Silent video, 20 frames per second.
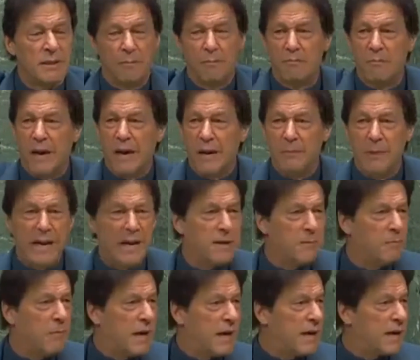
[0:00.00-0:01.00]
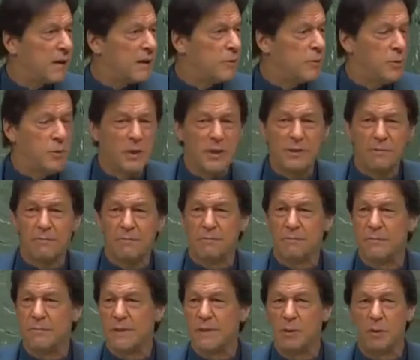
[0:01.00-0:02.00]
Myanmar,
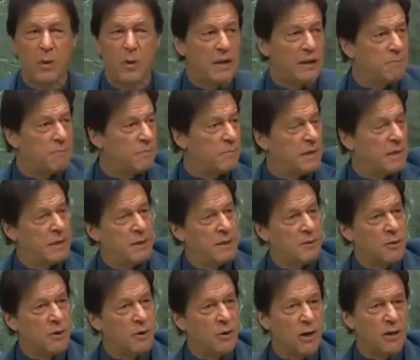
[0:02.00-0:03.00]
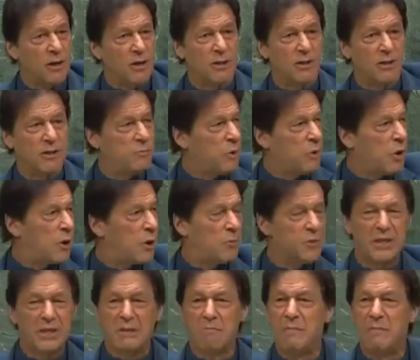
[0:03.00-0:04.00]
who are, God knows,
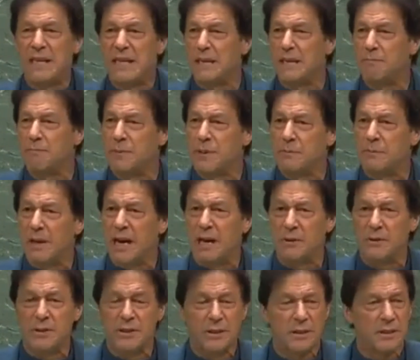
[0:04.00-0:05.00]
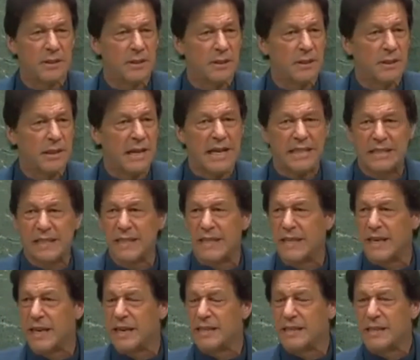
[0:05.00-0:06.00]
almost 1 million people out,
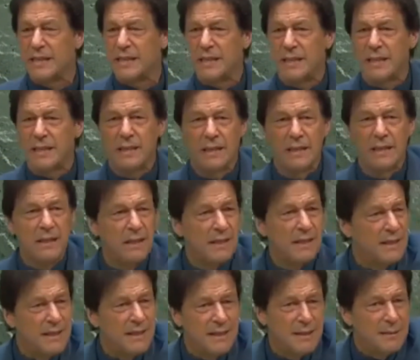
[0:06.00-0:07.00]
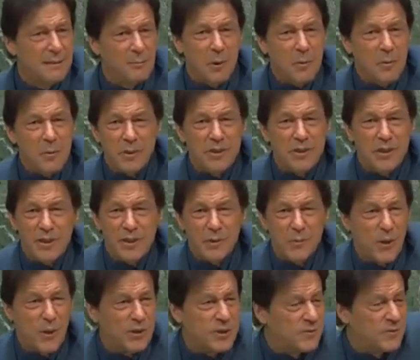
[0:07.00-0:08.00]
ethnic cleansing. What was the
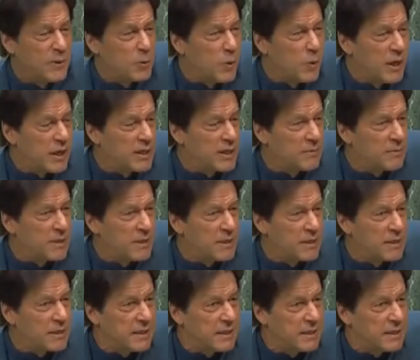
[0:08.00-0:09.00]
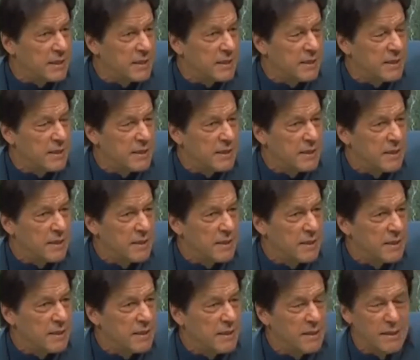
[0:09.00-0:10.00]
response of the world community?
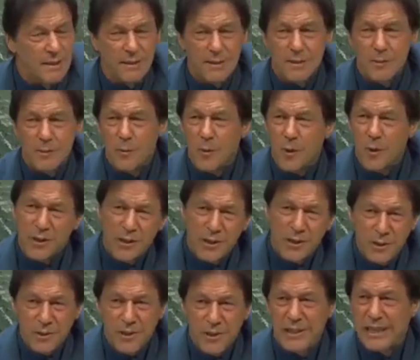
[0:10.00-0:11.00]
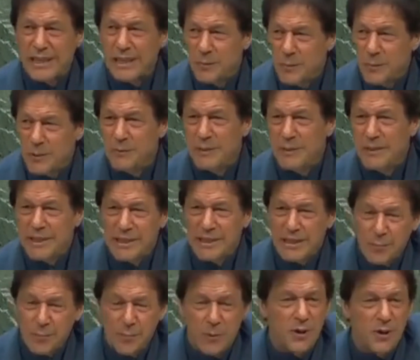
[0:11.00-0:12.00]
So what do you think will be the
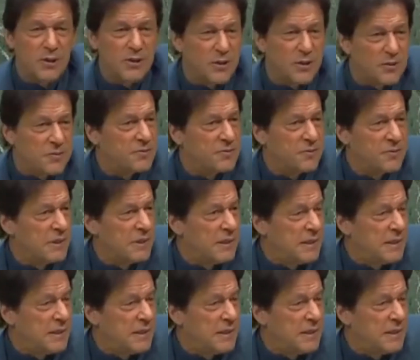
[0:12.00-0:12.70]
response of